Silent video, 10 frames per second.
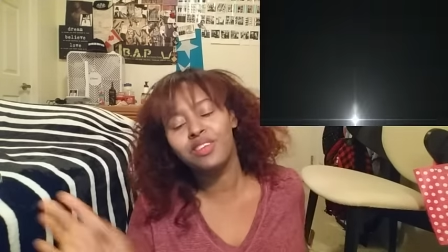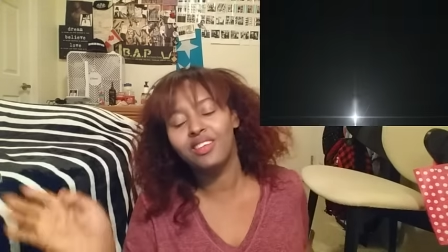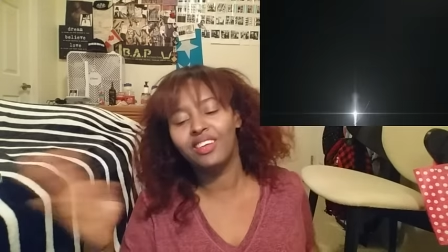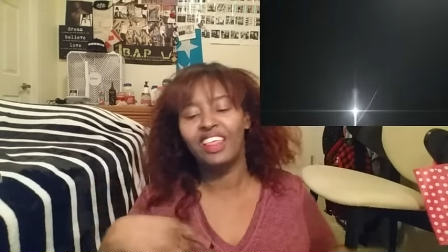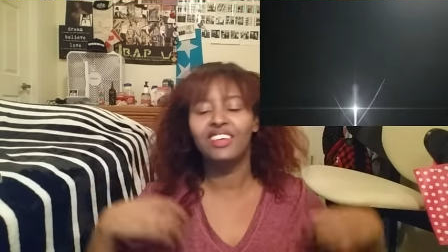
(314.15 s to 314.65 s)

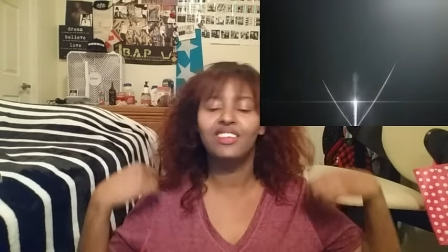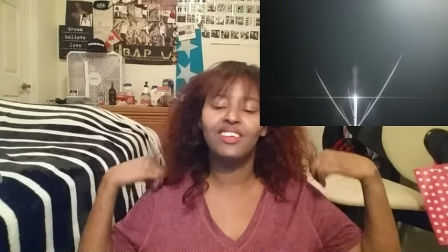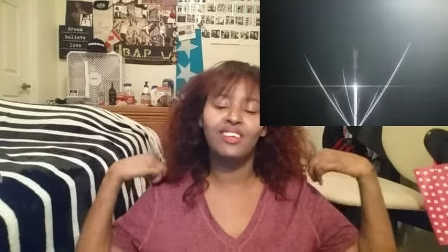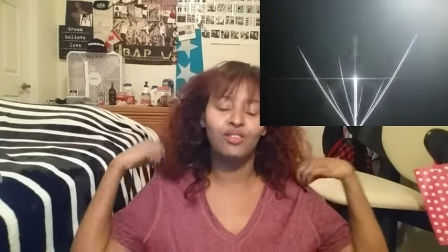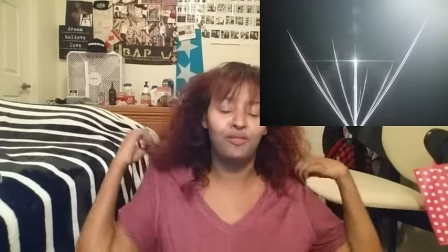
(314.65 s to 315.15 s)
piece of. Uh,
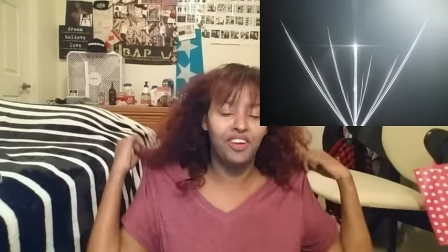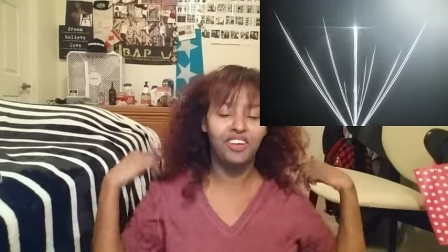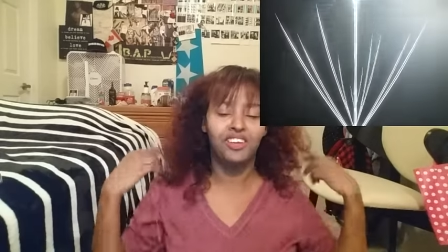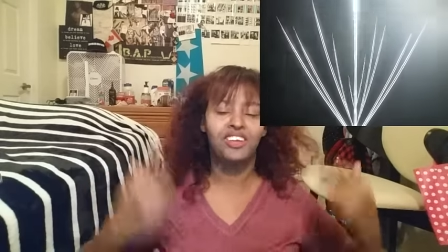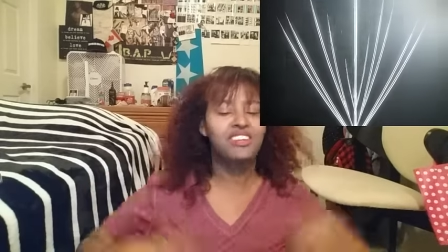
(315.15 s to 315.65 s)
Zelo's
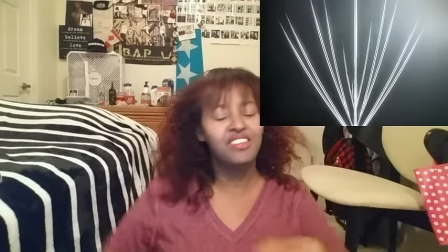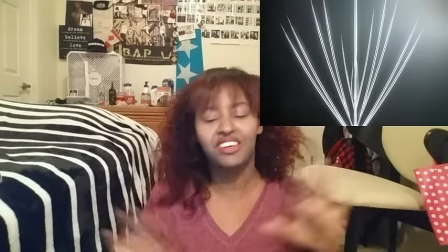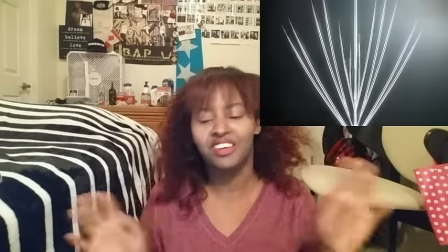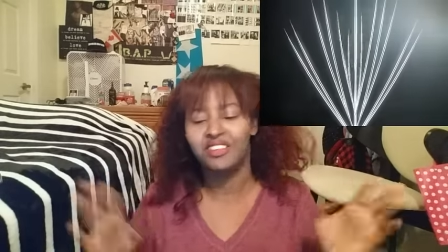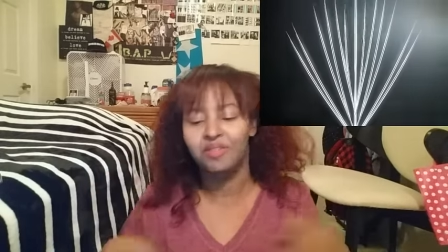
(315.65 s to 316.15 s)
fine. He's
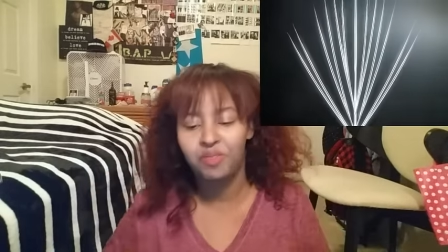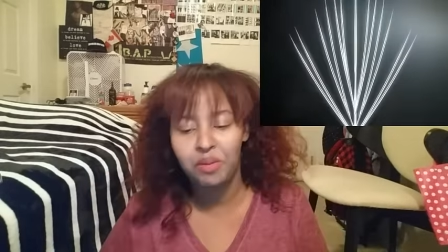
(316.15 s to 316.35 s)
not gonna.